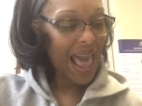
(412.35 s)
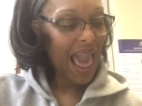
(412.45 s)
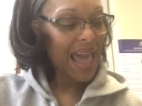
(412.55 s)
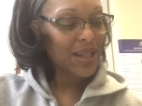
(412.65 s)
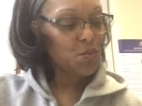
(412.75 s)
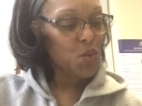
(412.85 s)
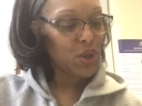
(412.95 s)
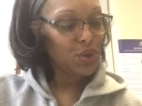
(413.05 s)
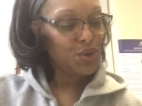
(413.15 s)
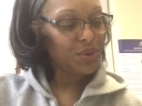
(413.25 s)
And
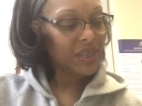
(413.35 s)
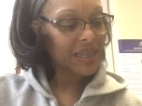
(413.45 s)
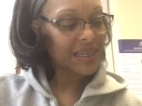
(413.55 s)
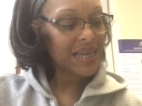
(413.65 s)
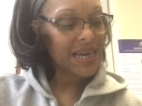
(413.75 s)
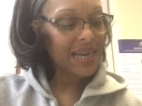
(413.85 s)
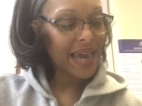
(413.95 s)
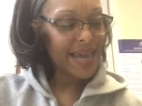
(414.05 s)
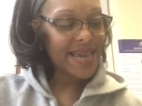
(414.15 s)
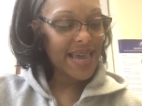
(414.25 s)
will you succeed?
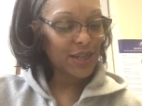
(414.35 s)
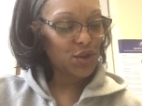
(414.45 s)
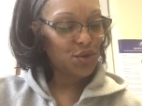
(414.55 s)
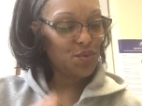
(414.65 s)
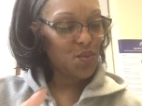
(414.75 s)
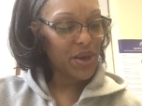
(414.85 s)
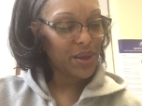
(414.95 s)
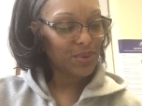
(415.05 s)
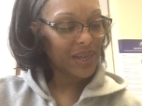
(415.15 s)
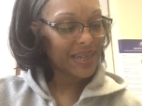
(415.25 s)
Yes, you
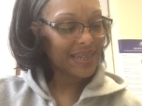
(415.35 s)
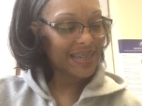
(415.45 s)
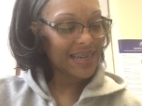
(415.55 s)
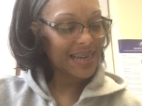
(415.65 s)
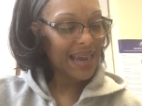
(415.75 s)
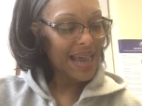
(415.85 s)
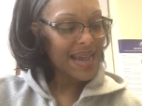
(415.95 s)
will indeed.